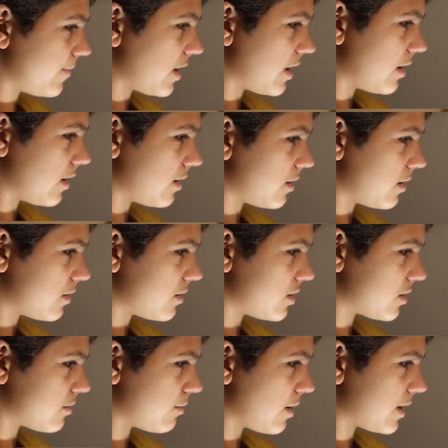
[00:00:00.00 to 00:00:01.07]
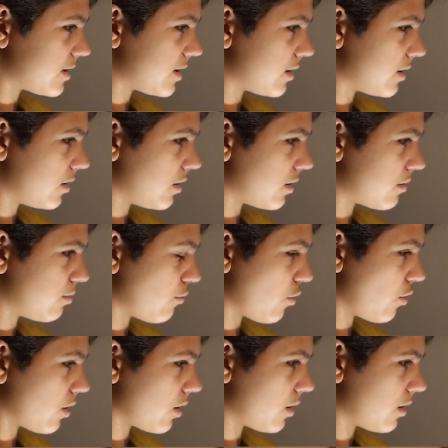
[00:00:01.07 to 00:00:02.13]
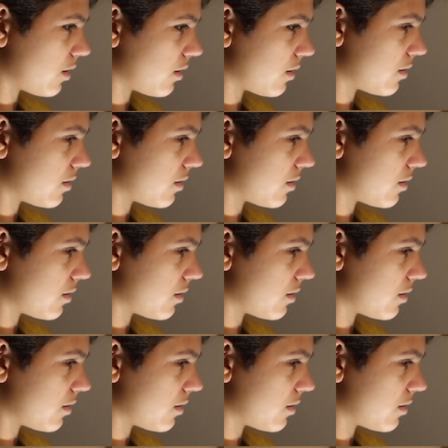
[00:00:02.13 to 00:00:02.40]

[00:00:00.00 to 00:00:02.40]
it just makes it look more